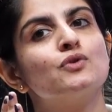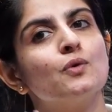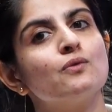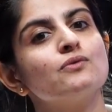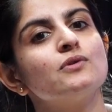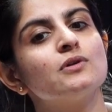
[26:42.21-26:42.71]

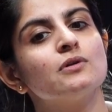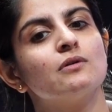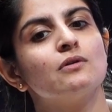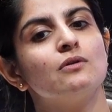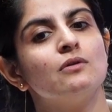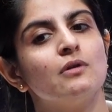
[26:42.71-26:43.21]

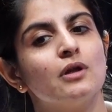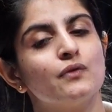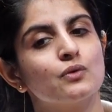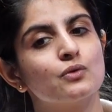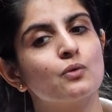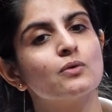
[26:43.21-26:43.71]

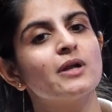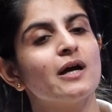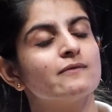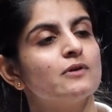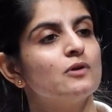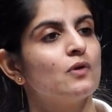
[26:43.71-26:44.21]
don't
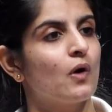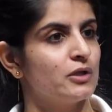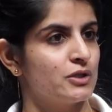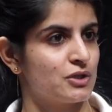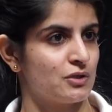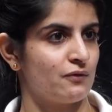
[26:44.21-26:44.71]
have the
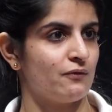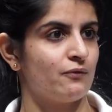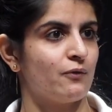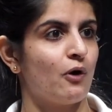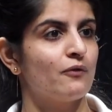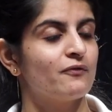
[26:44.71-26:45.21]
knowledge
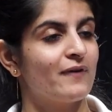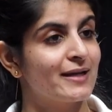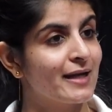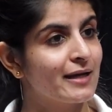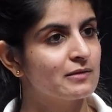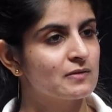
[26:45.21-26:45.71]
of
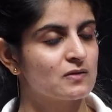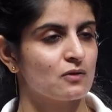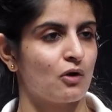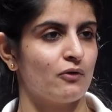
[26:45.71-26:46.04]
finance,